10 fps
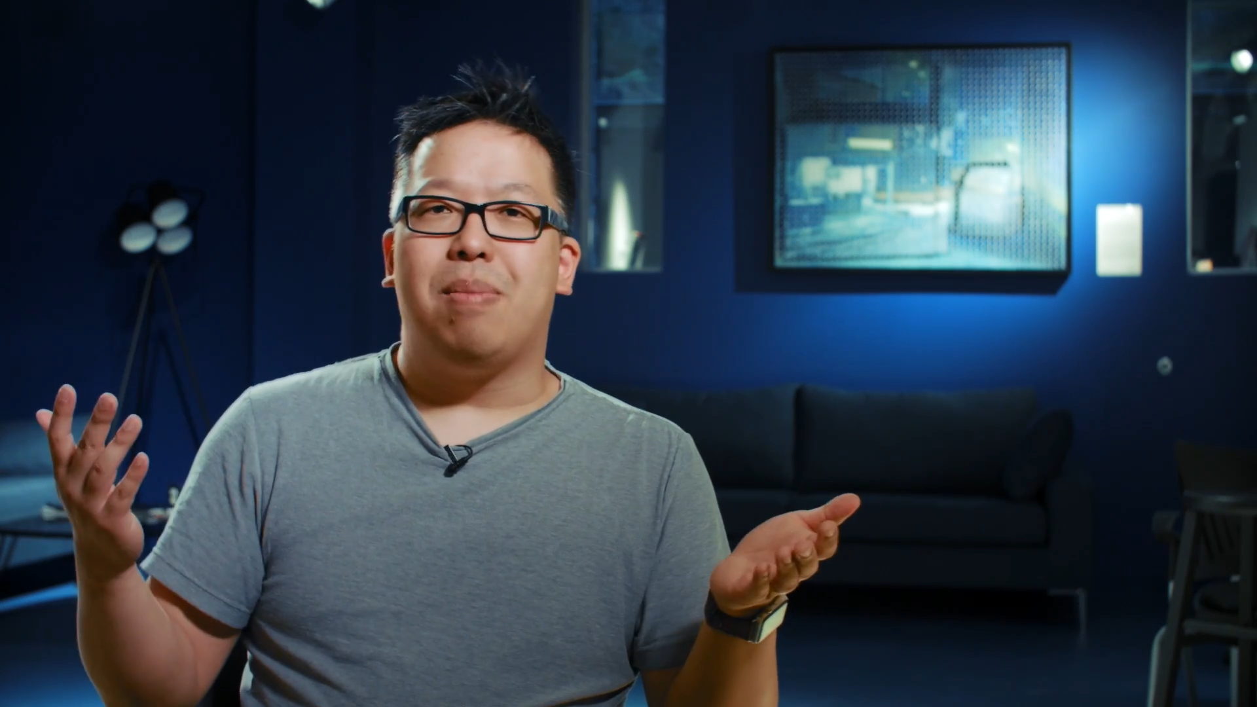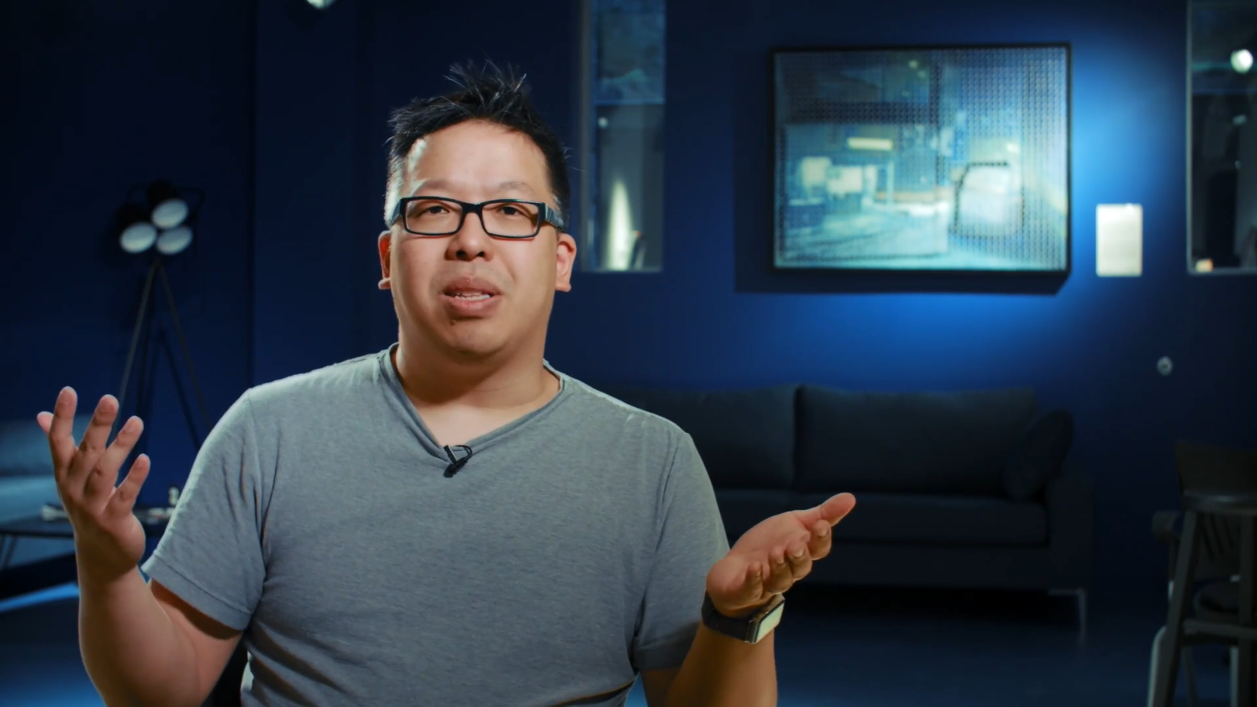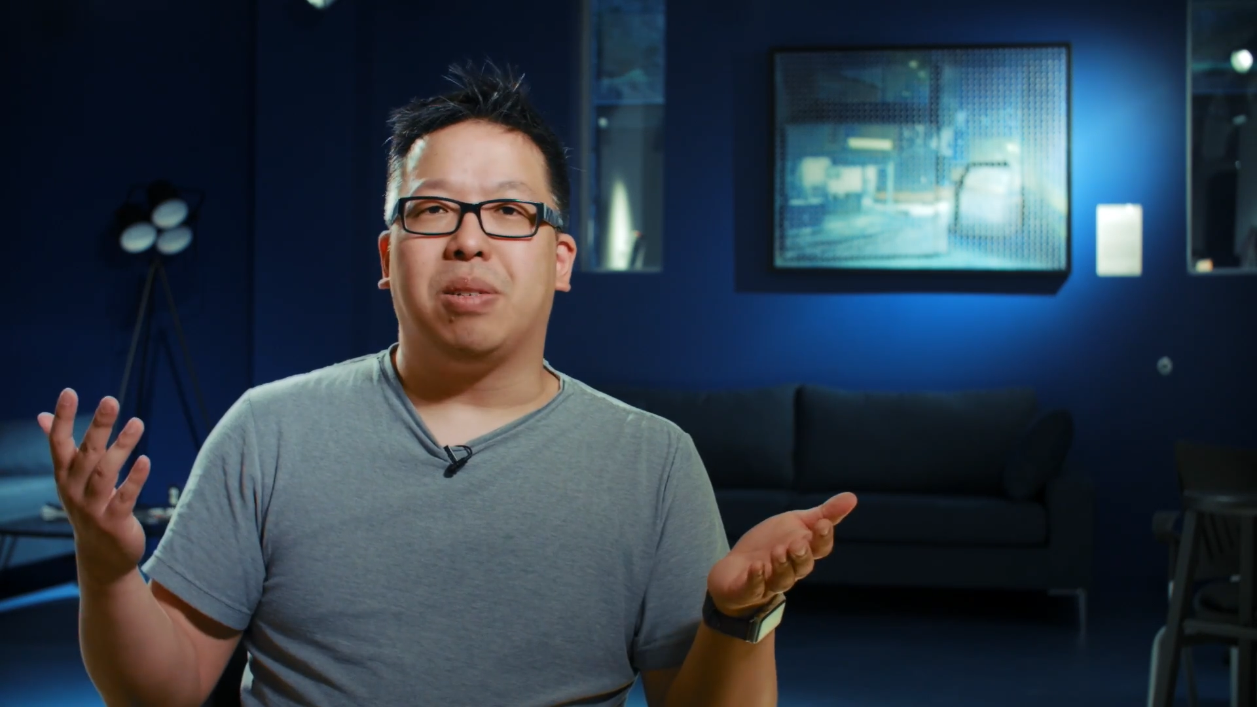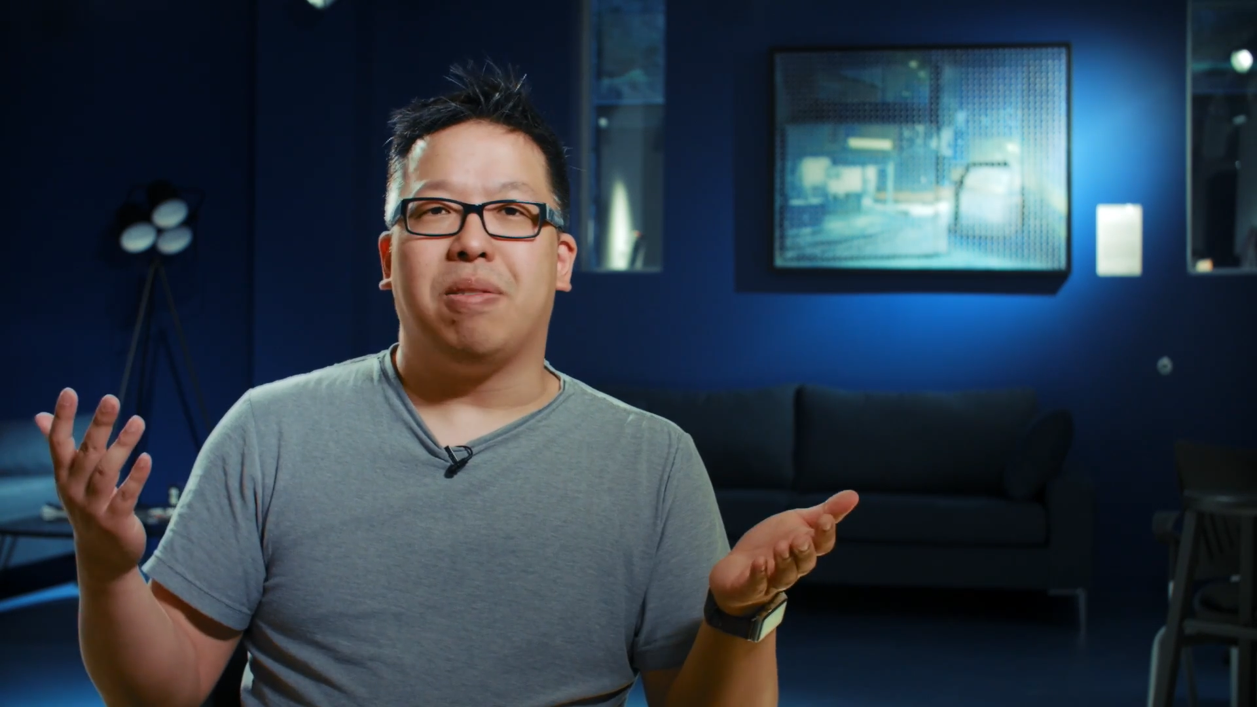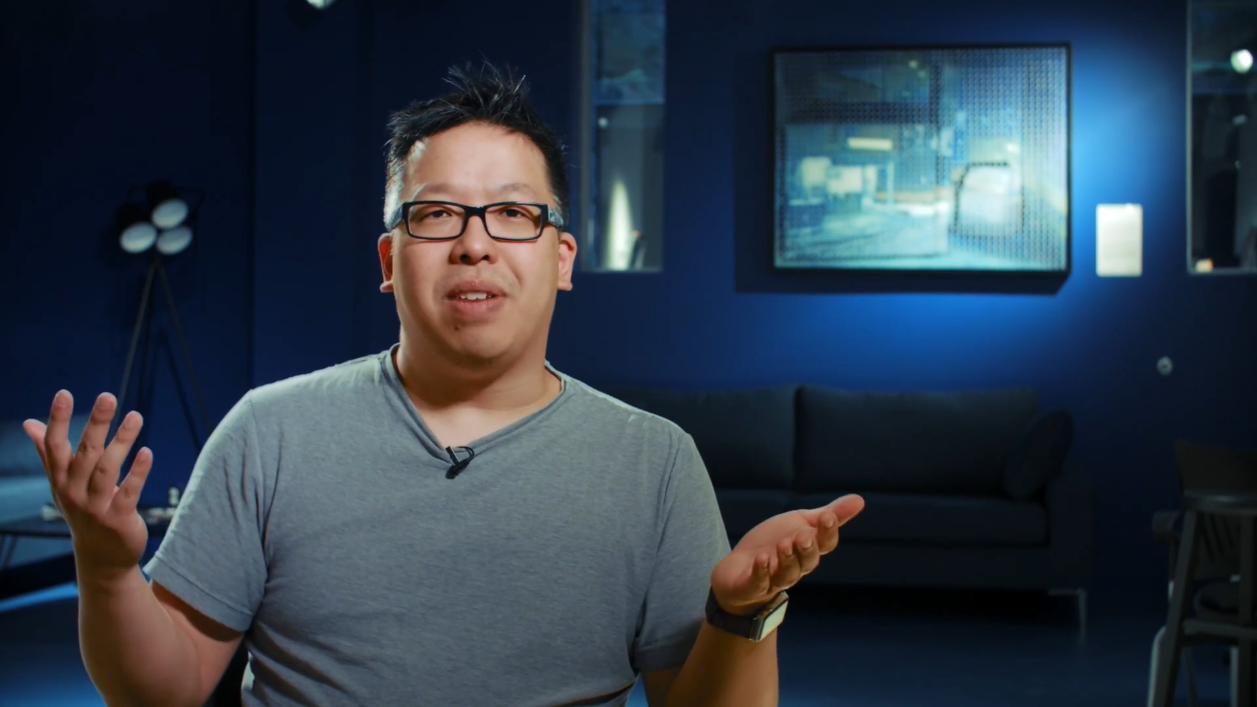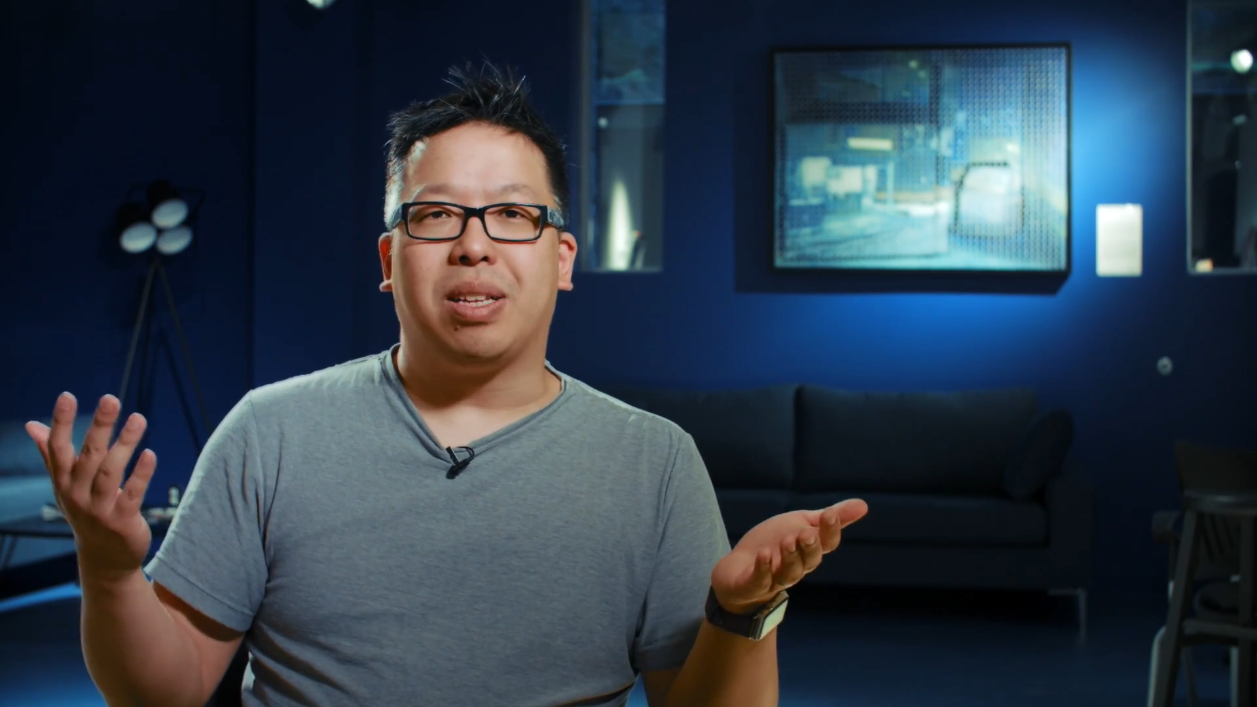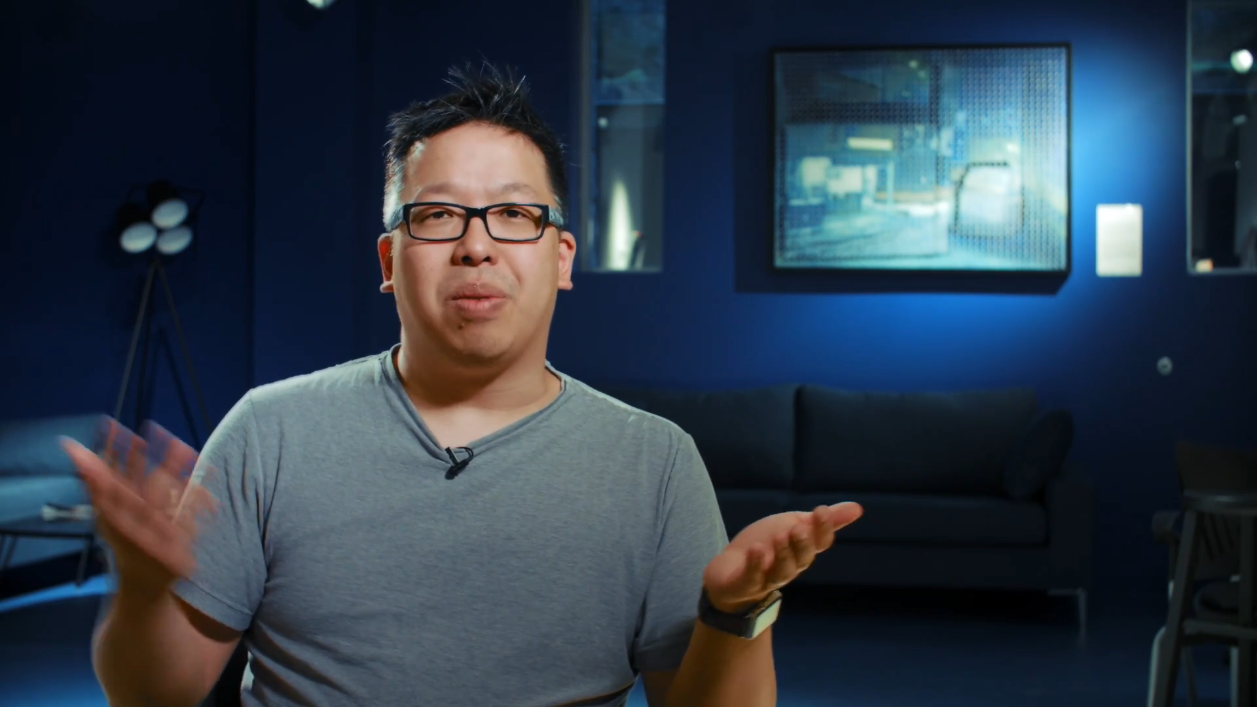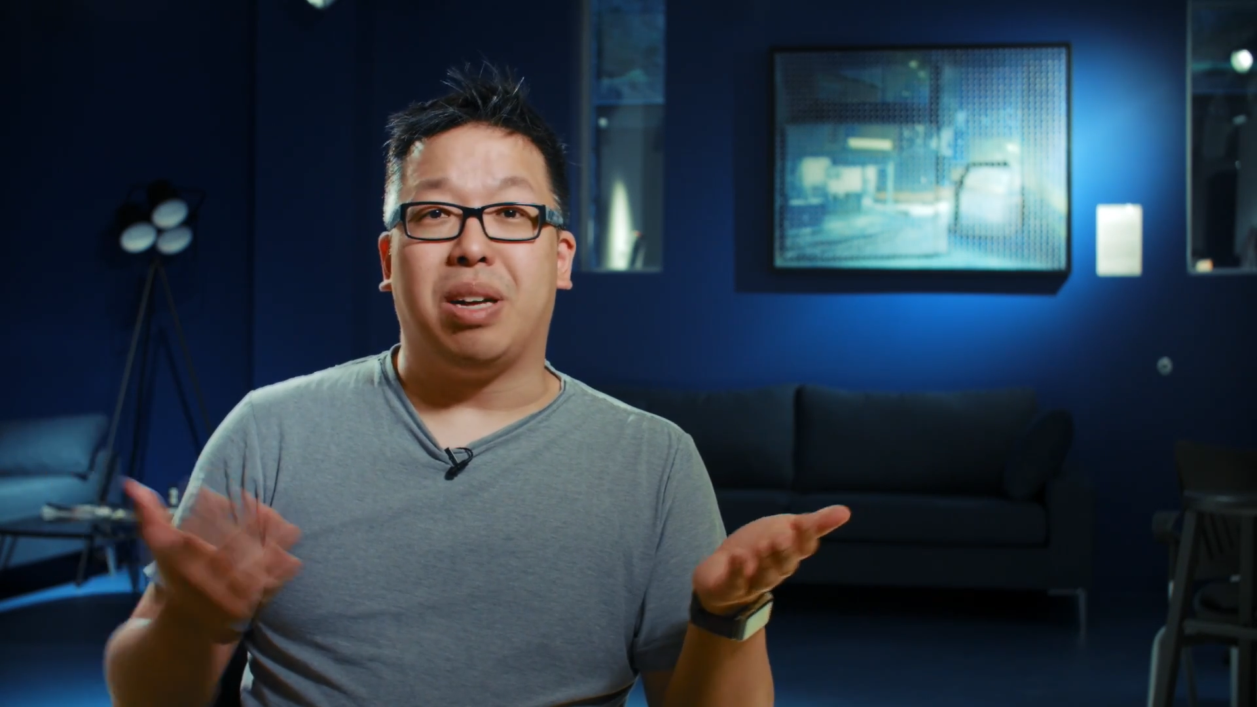about this reflector